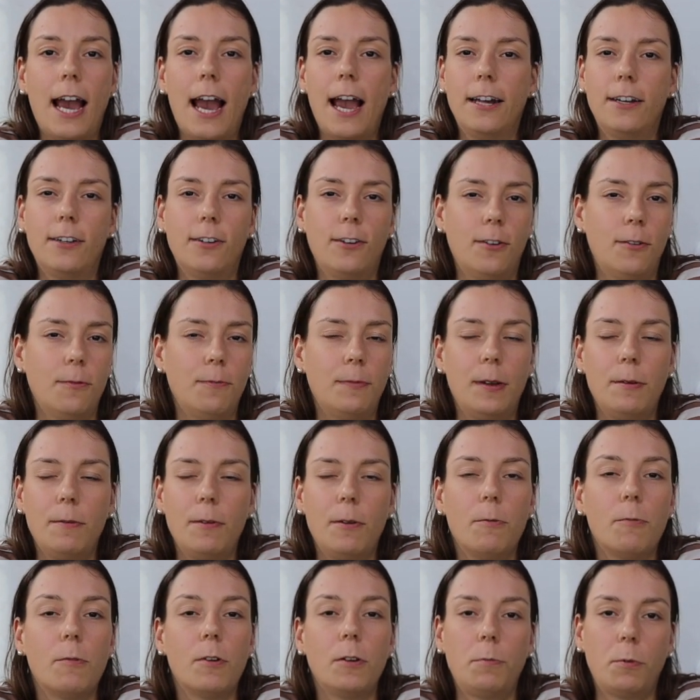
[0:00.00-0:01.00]
I don't know, maybe
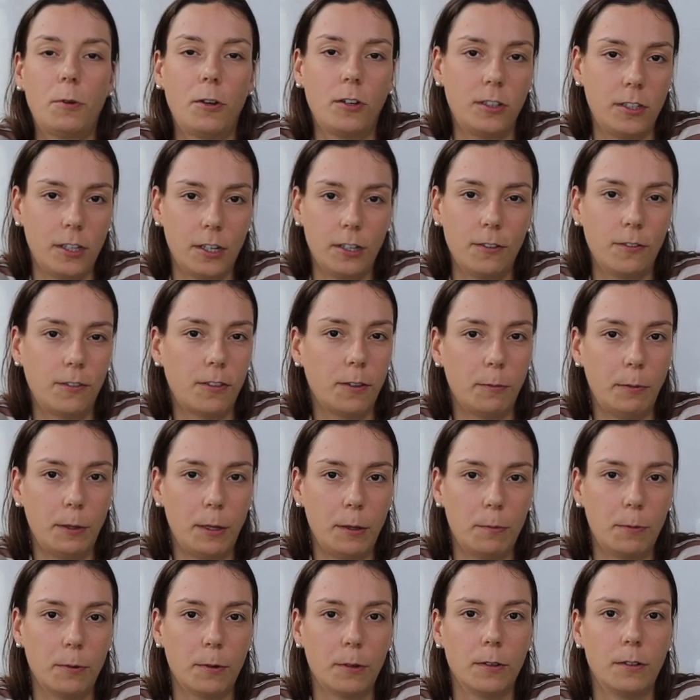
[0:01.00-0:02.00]
1% of the
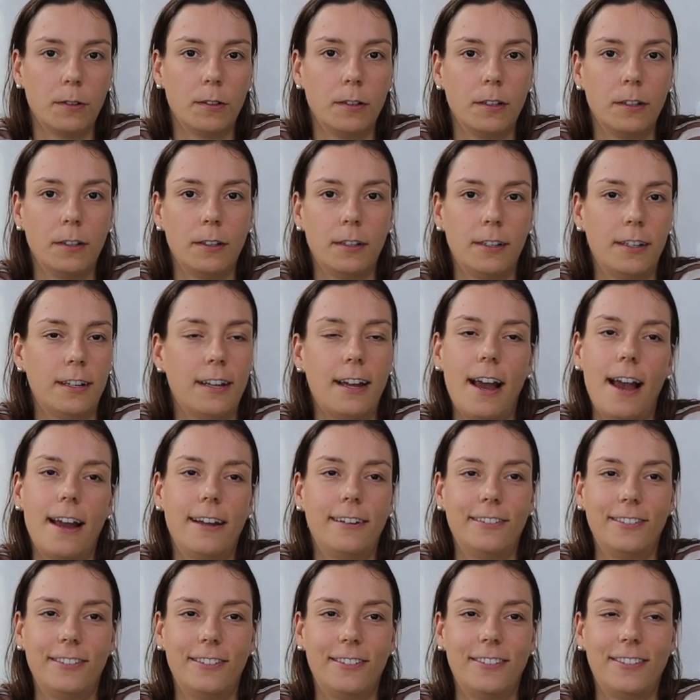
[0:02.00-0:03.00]
people. I
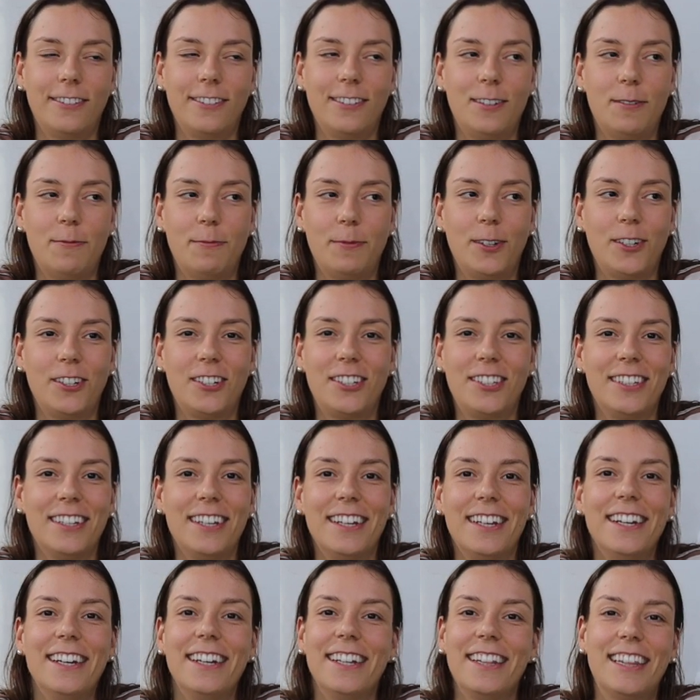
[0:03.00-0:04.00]
don't know the numbers.
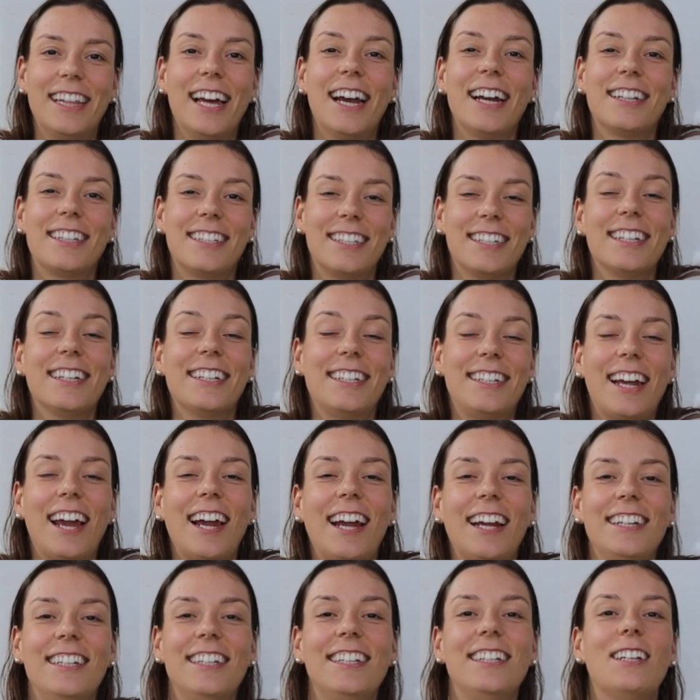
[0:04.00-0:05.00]
That's a
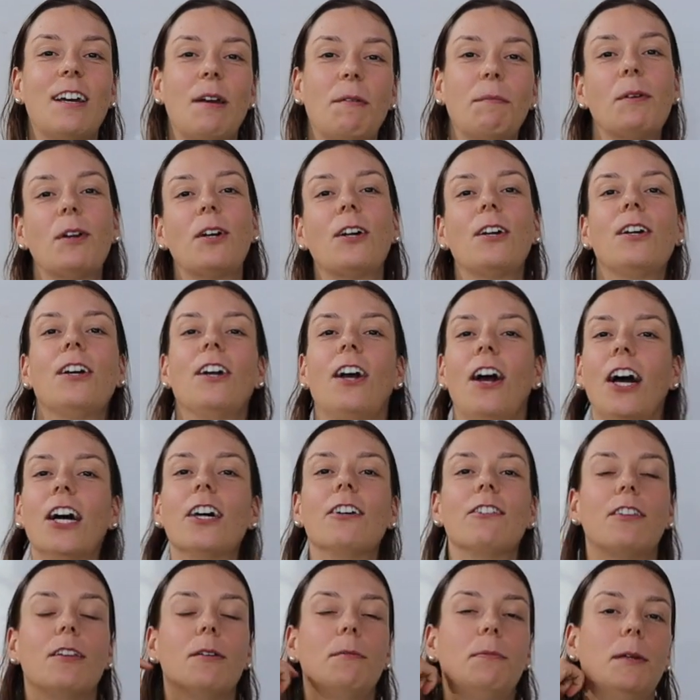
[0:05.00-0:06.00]
tiny number
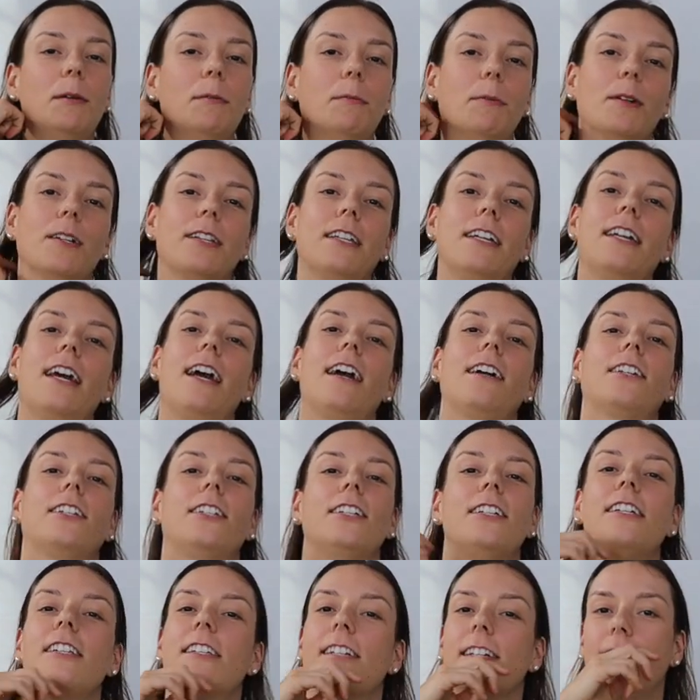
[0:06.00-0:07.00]
of the people that
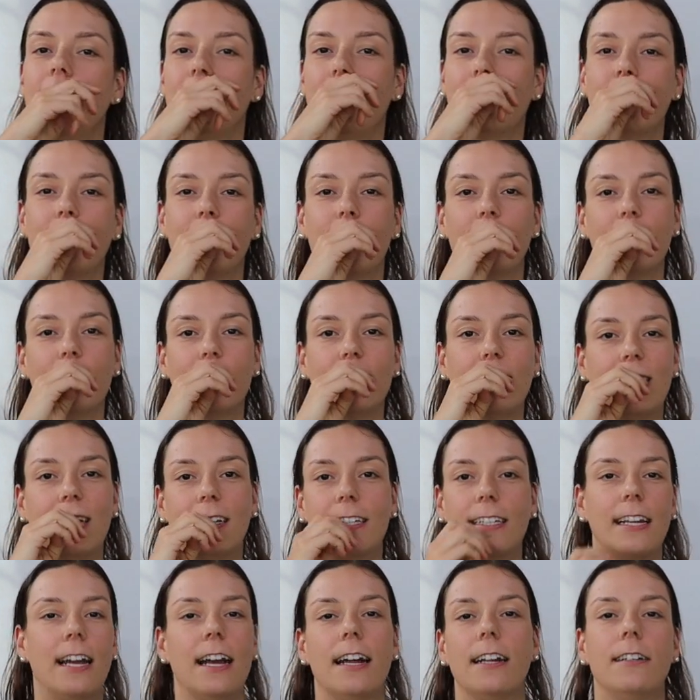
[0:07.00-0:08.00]
actually study
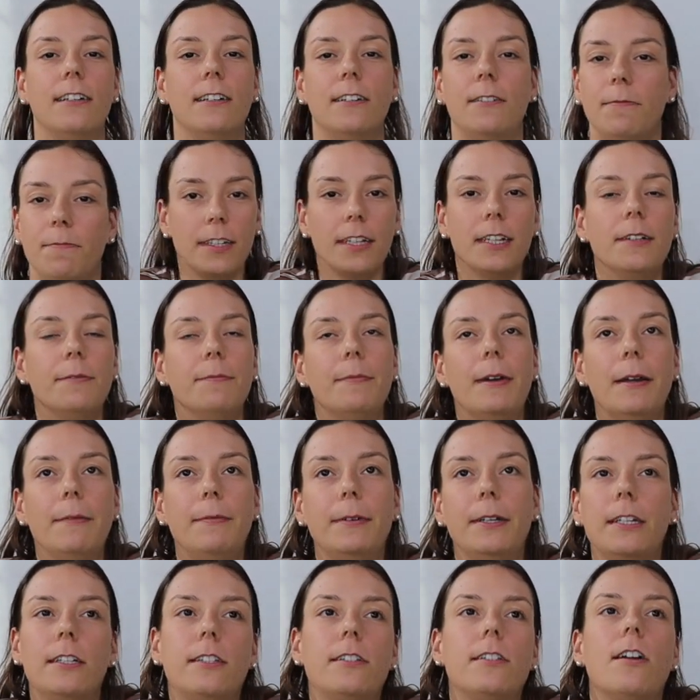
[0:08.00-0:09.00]
linguistics. And
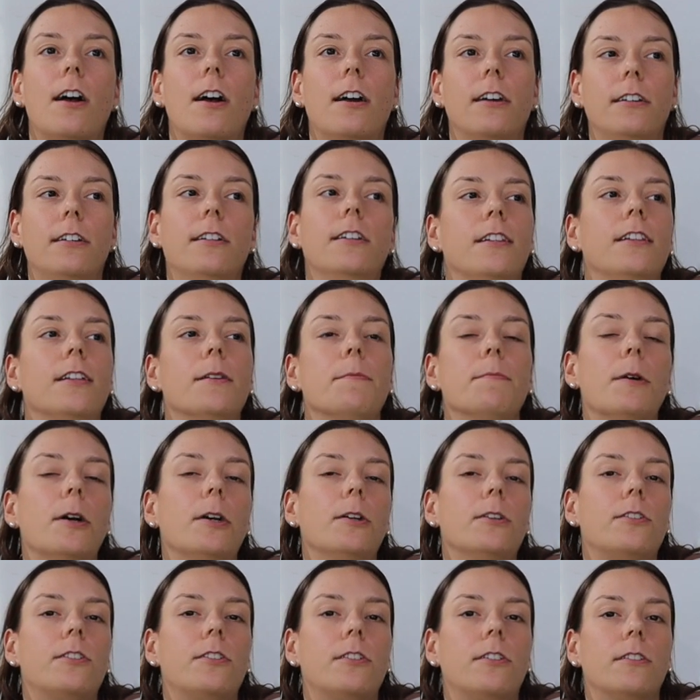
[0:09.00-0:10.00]
maybe it's not the
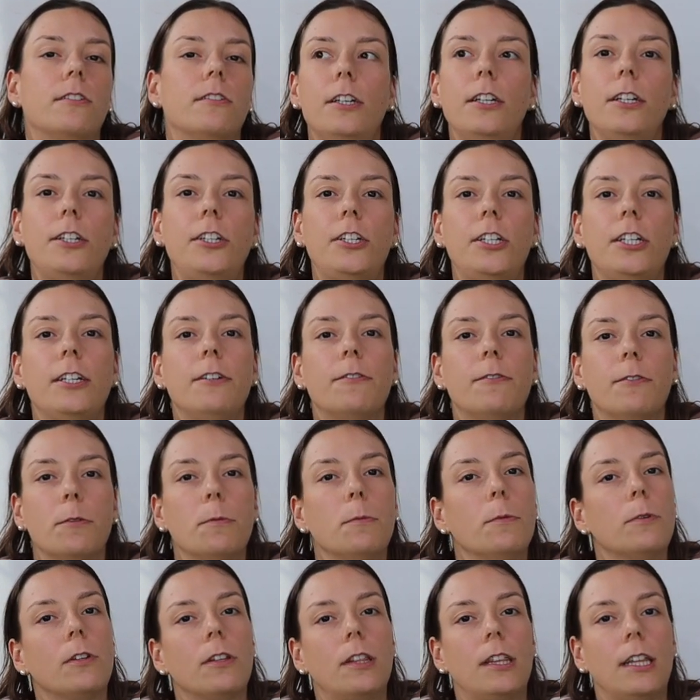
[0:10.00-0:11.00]
most
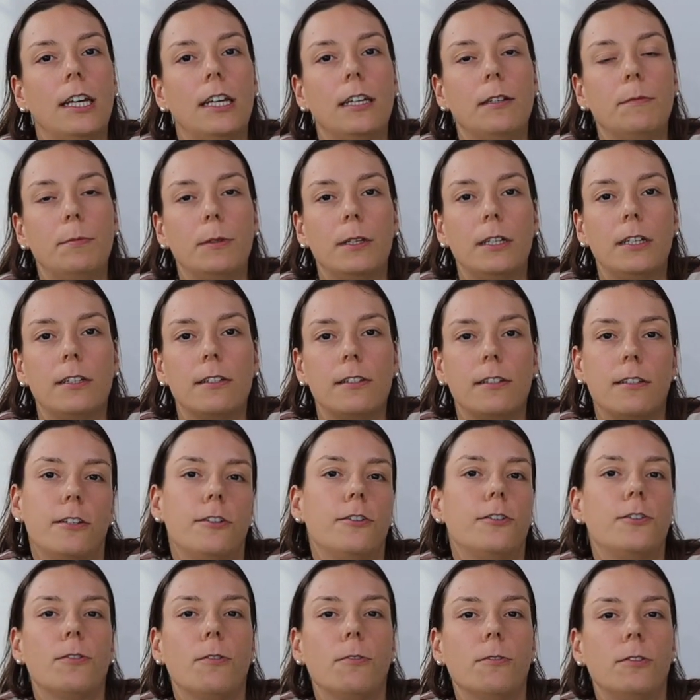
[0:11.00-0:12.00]
achievable thing because
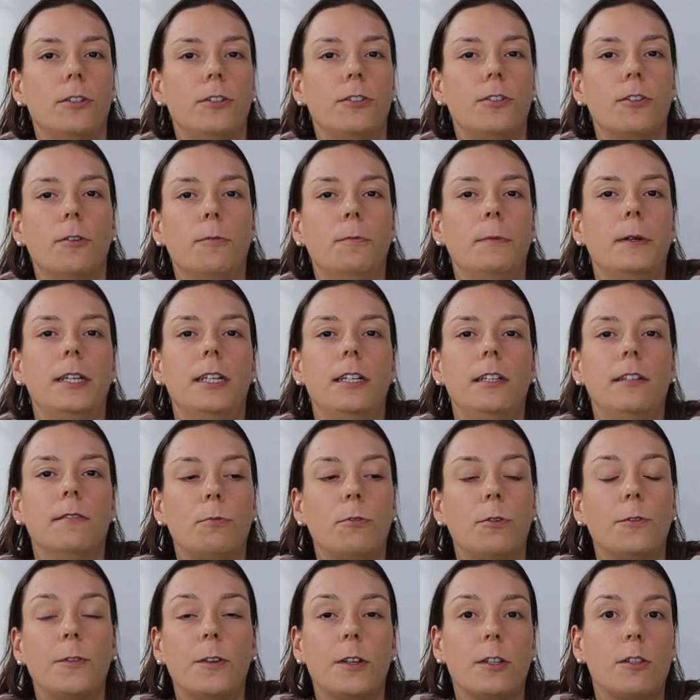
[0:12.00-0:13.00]
there's only so many
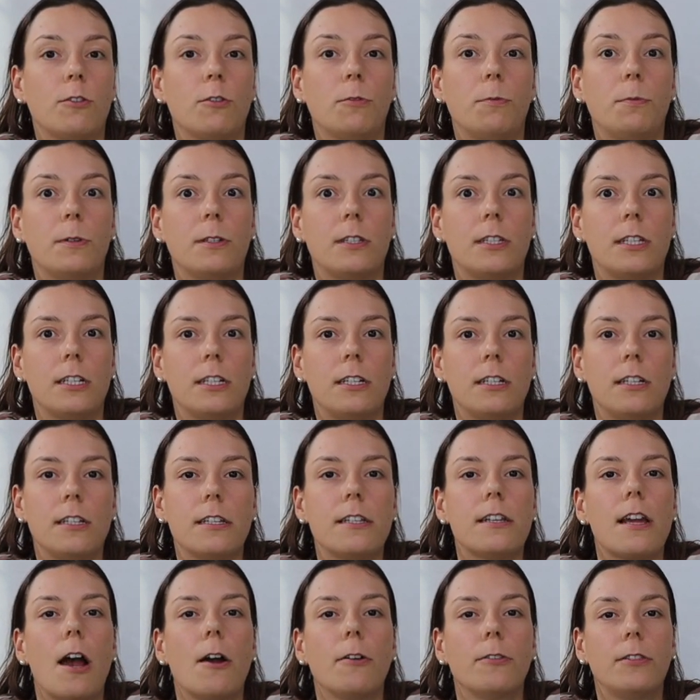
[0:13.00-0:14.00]
professor
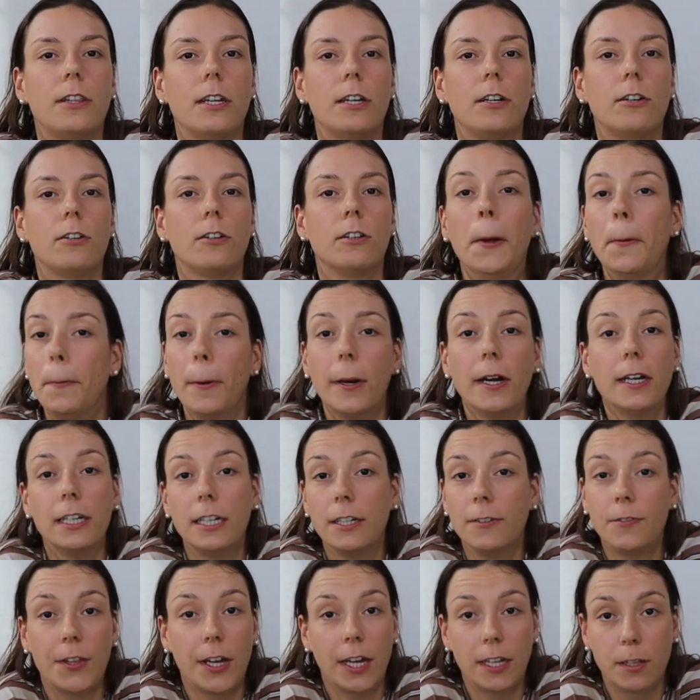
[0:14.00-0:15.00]
positions out there. But
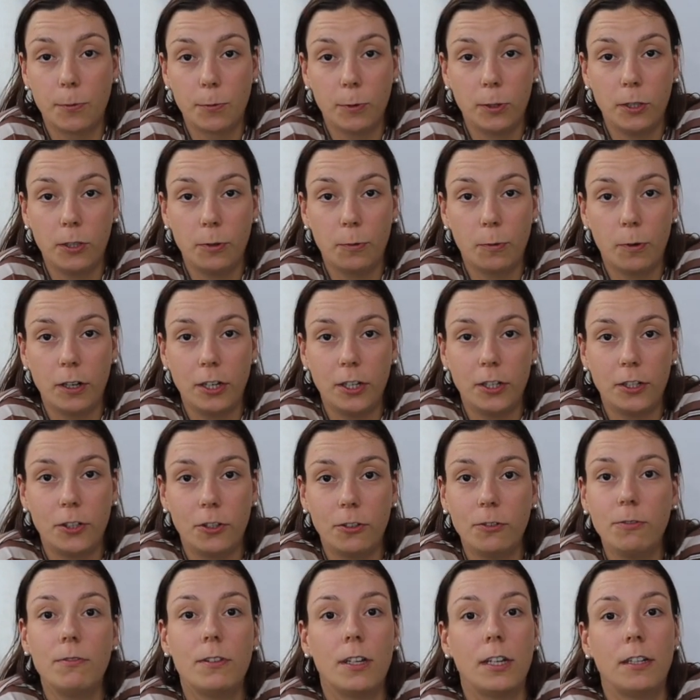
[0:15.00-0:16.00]
if that's what you want
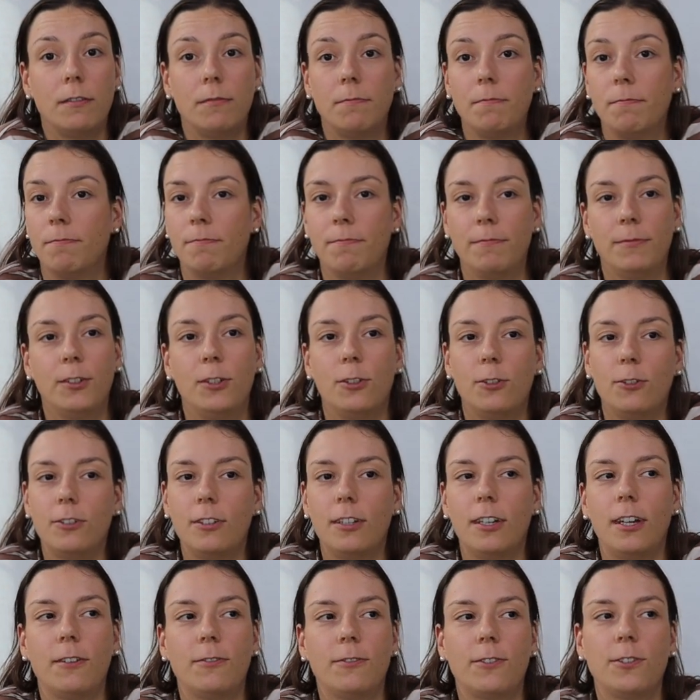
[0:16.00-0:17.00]
to do, then you
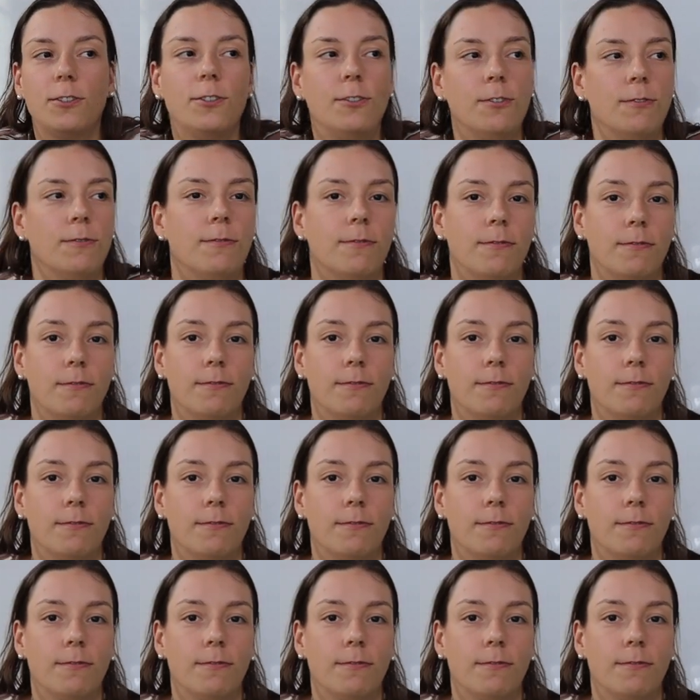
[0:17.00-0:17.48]
don't have to